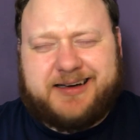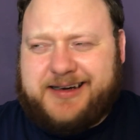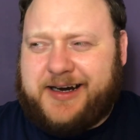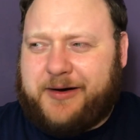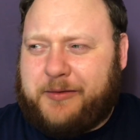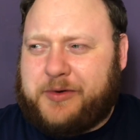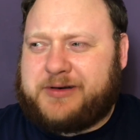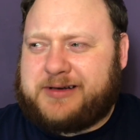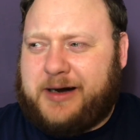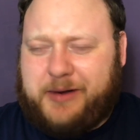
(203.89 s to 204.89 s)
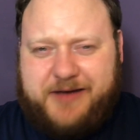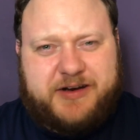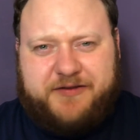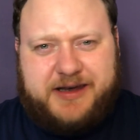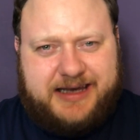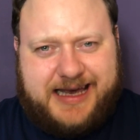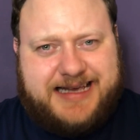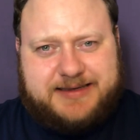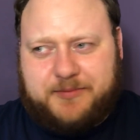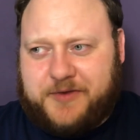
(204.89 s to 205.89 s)
Even if he
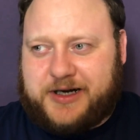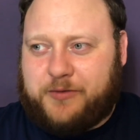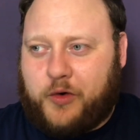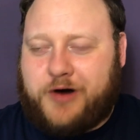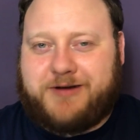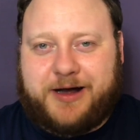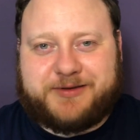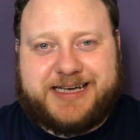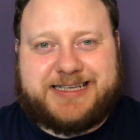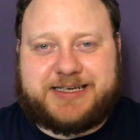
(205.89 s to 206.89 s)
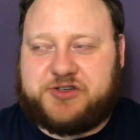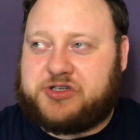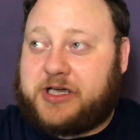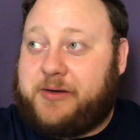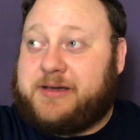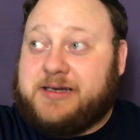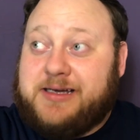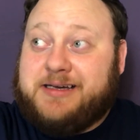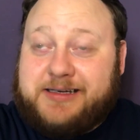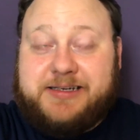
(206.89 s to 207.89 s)
is, I'm not going to walk around Tesco just going,
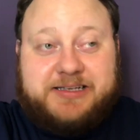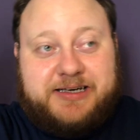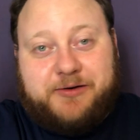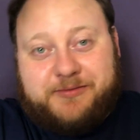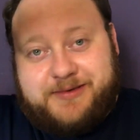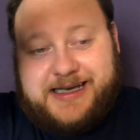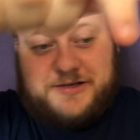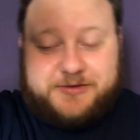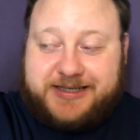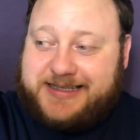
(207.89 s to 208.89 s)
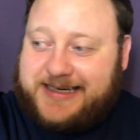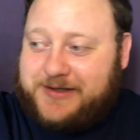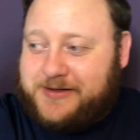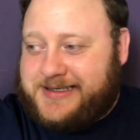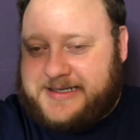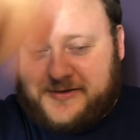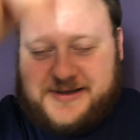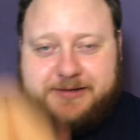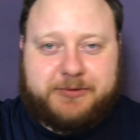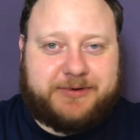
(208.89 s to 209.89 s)
you know, he's
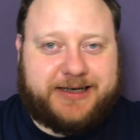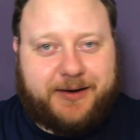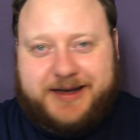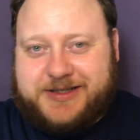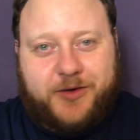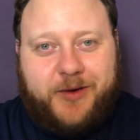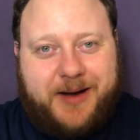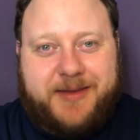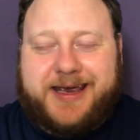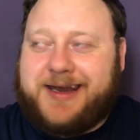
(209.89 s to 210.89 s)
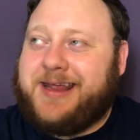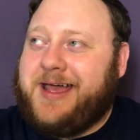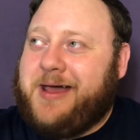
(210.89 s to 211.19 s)
autistic. You know, that's not what I mean.